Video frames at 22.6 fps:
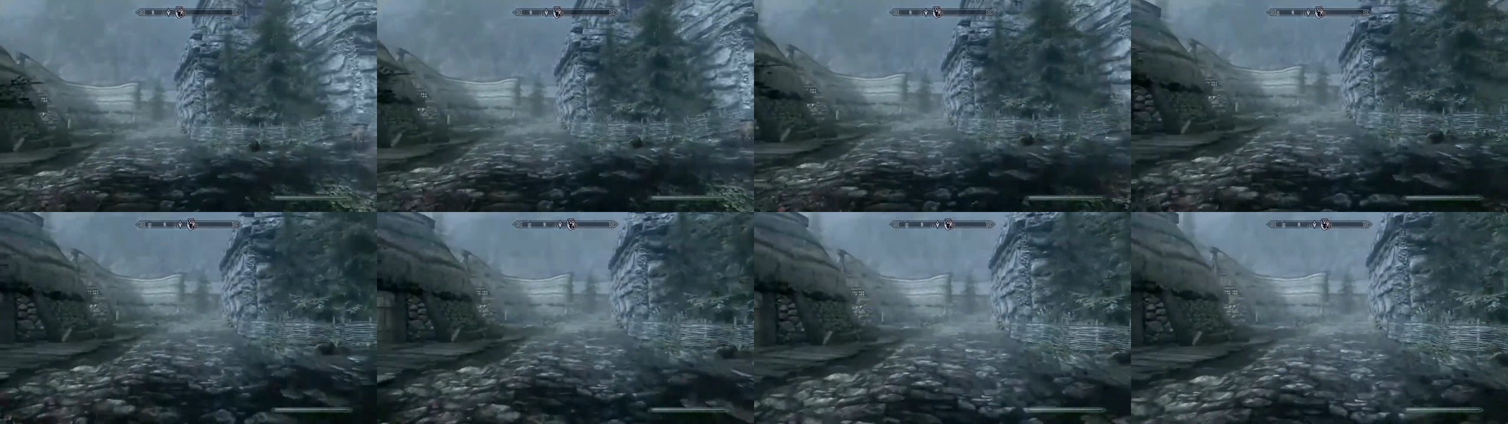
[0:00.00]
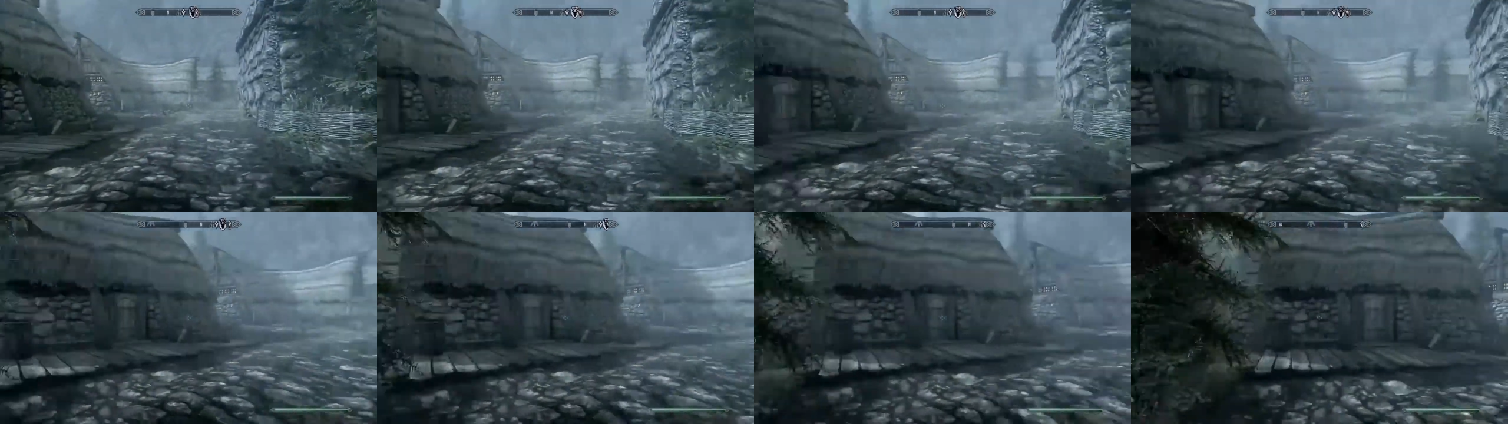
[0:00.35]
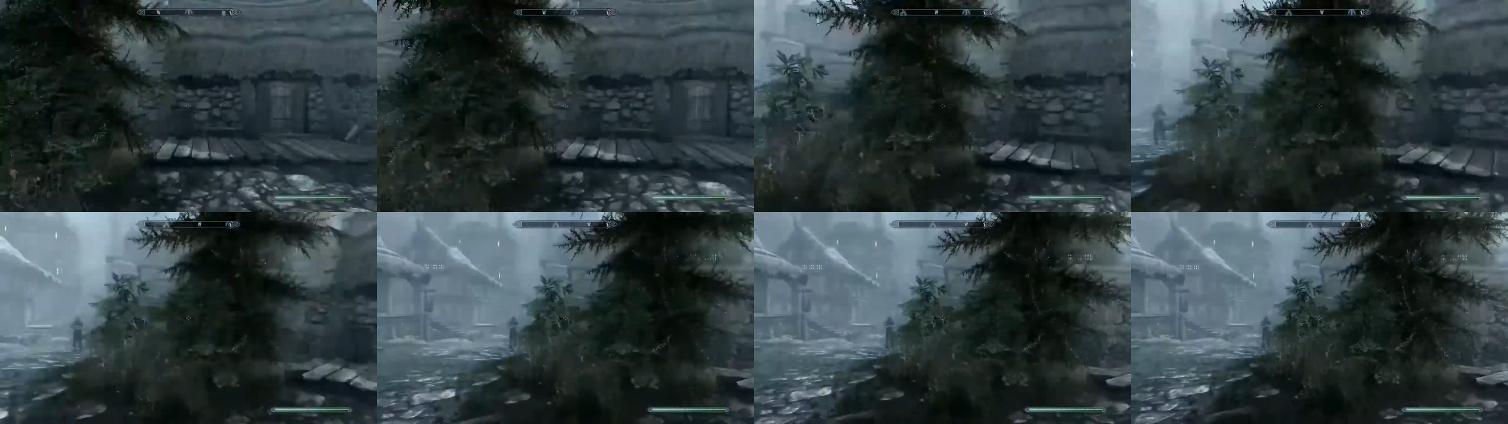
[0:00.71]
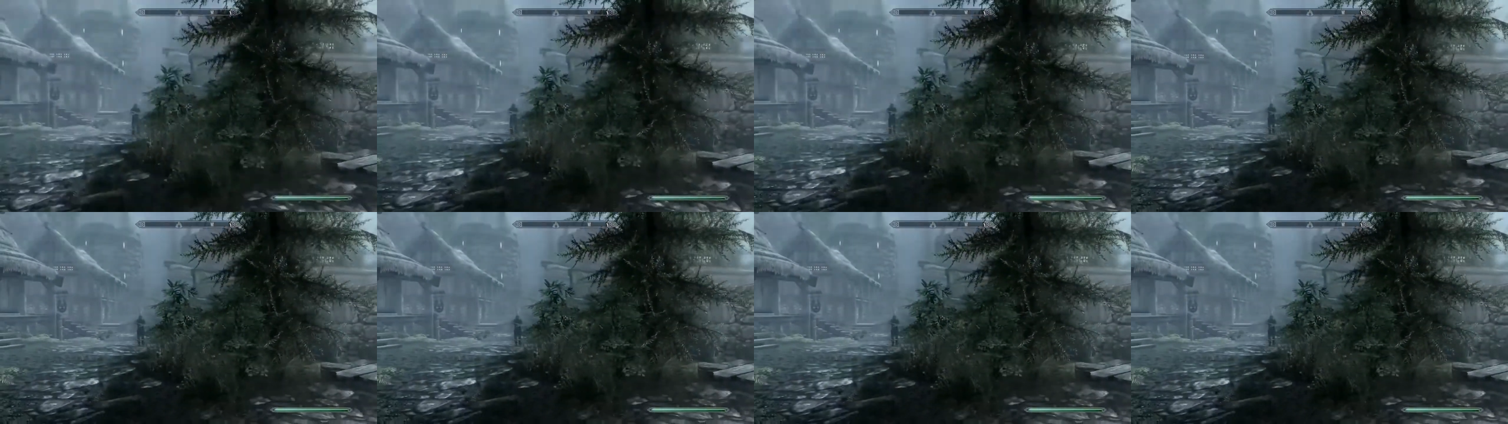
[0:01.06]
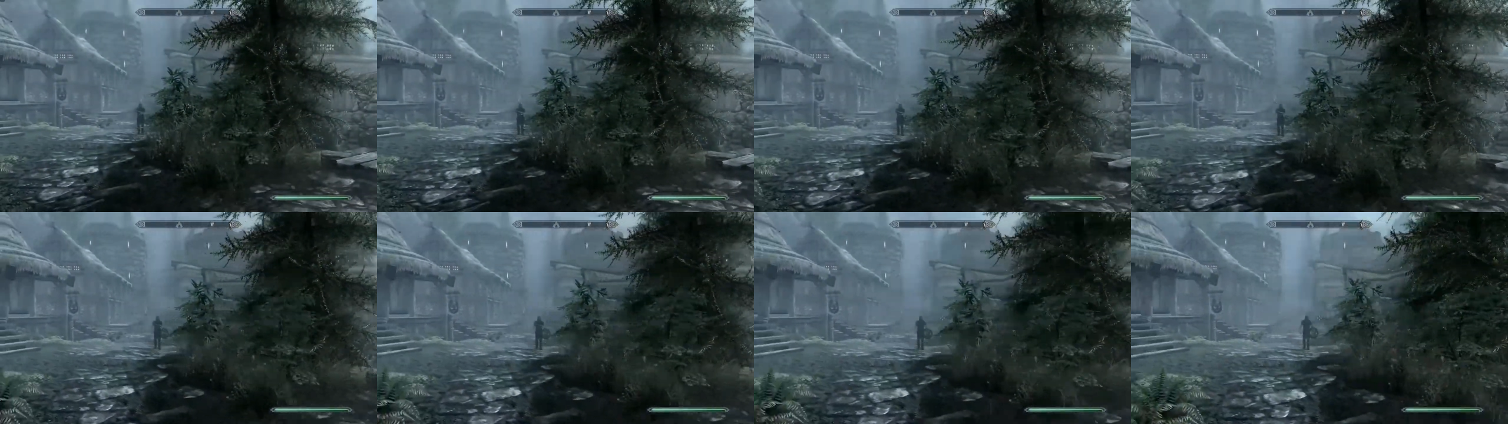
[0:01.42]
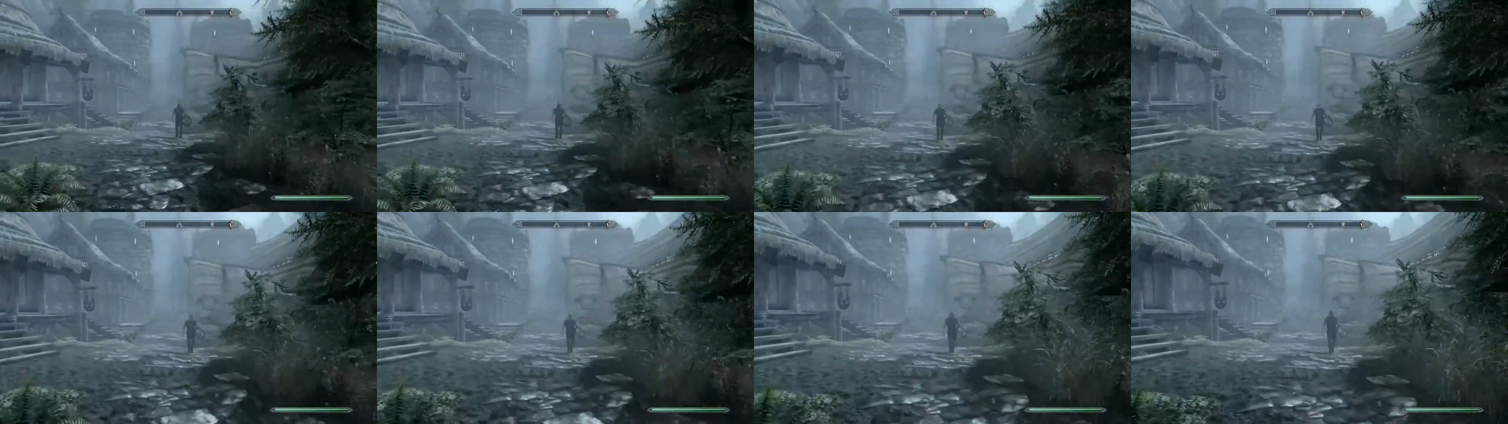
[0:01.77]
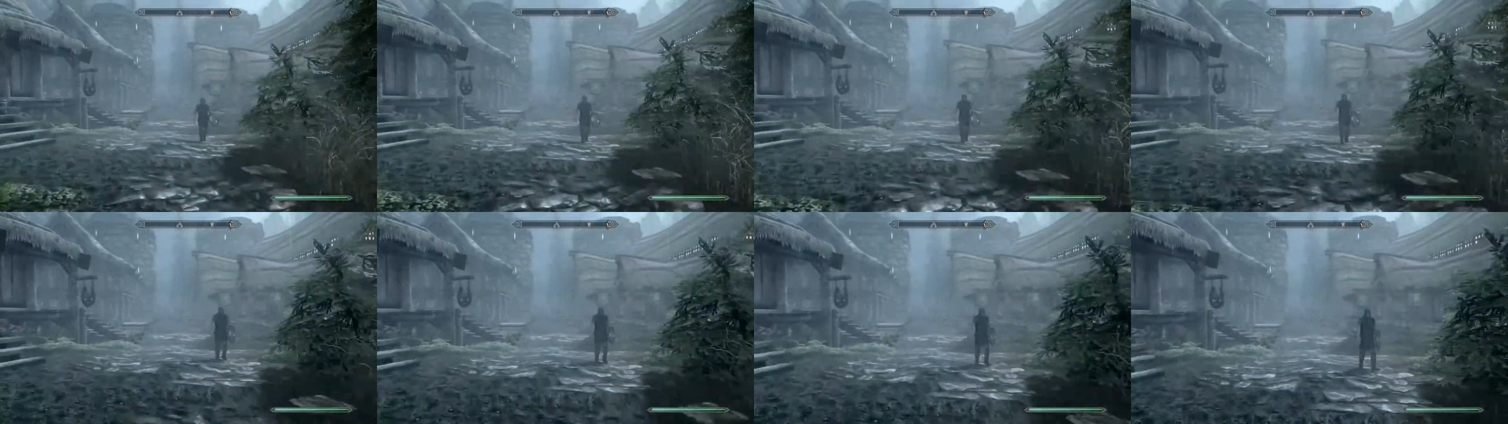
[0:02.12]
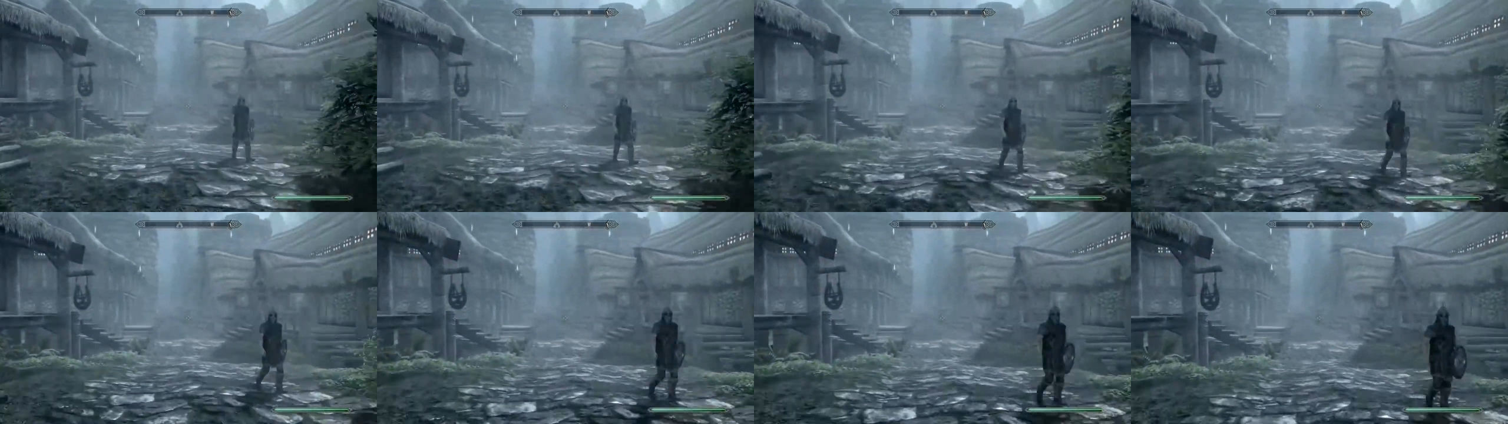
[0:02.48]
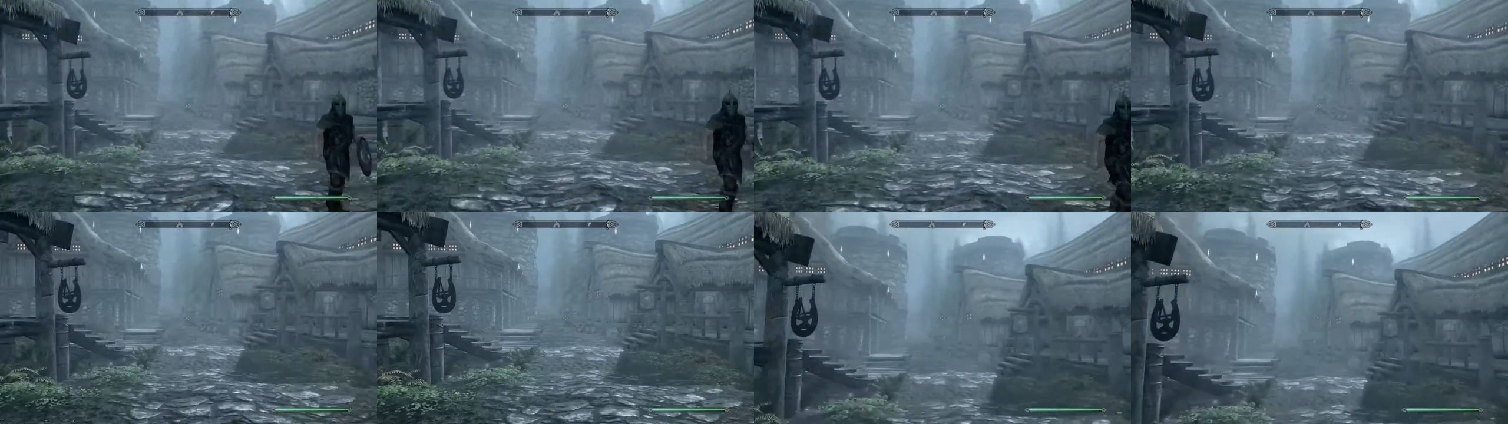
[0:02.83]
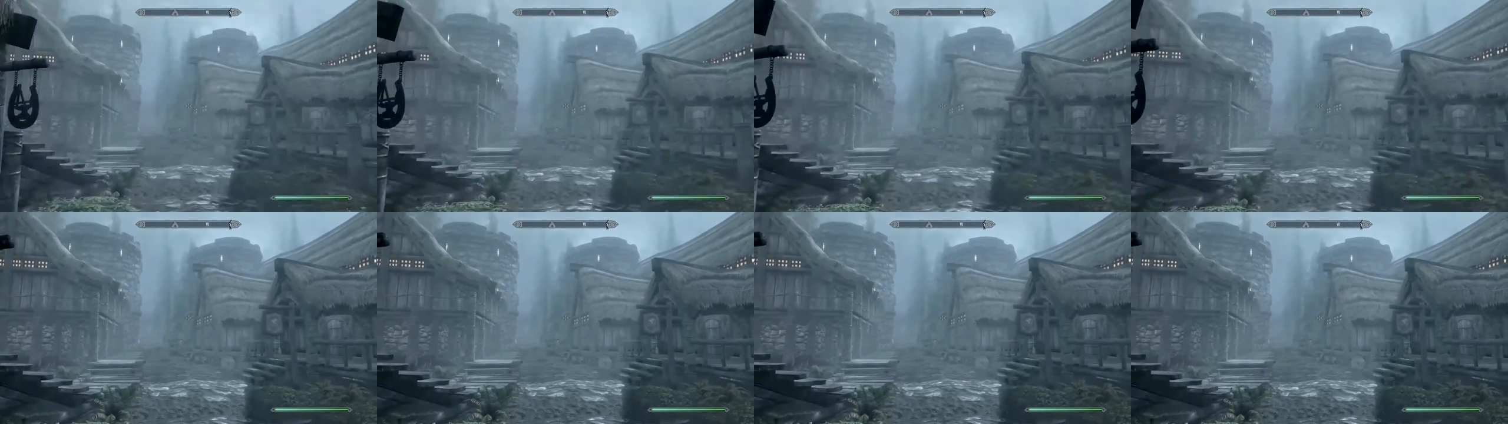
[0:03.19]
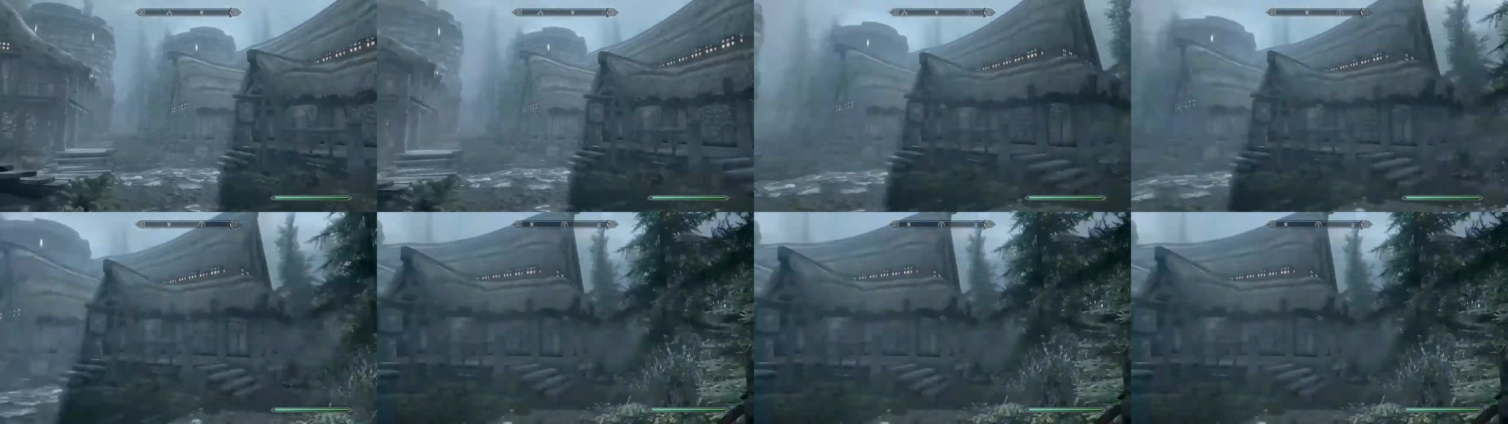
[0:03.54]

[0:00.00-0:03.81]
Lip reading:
No face is visible, so there are no lips to read.